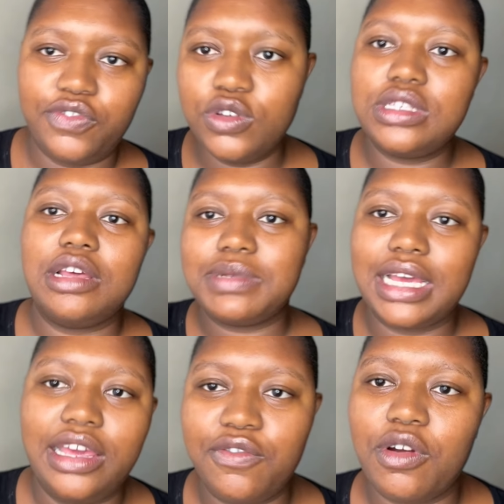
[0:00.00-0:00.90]
few steps
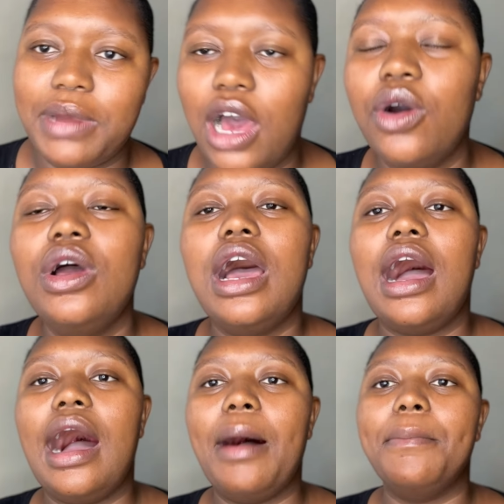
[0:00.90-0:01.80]
ahead from now
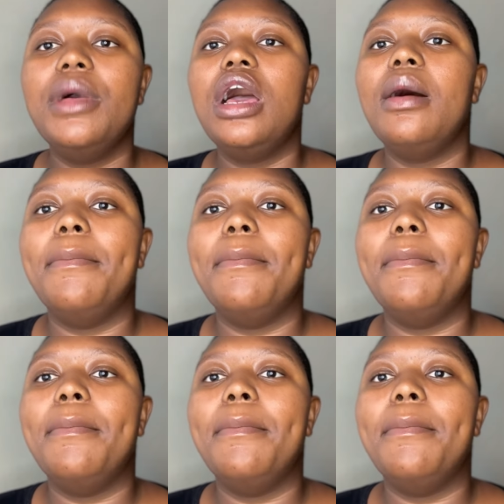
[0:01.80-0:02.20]
um